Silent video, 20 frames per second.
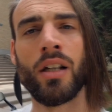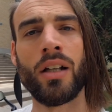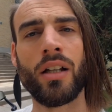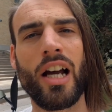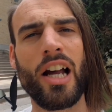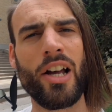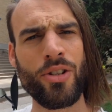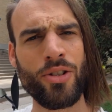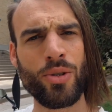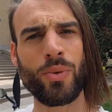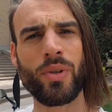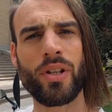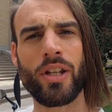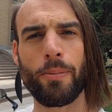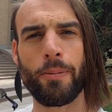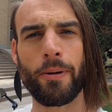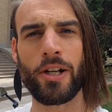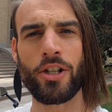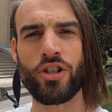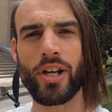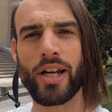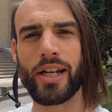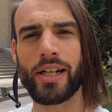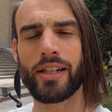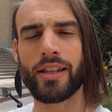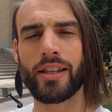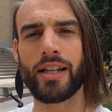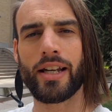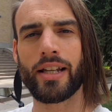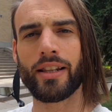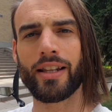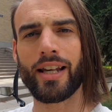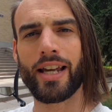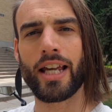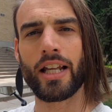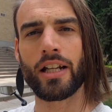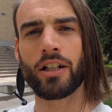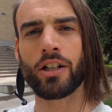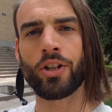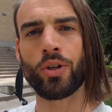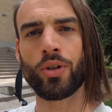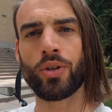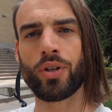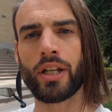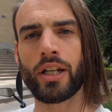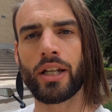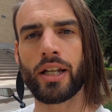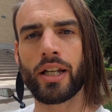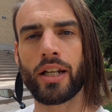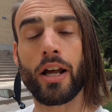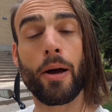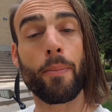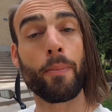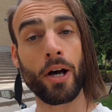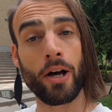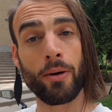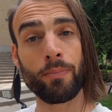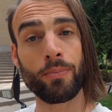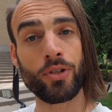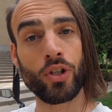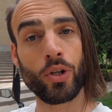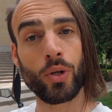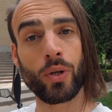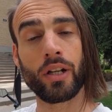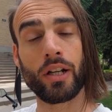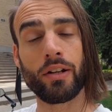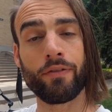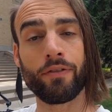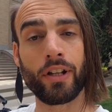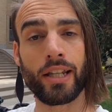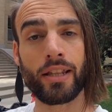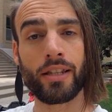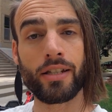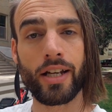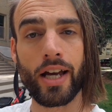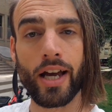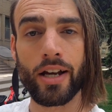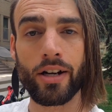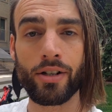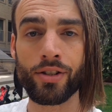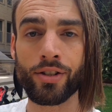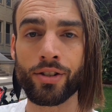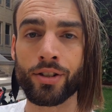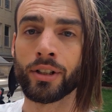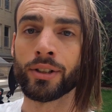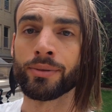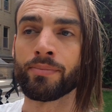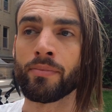I also really appreciated that they included a pump so you can inflate the tires,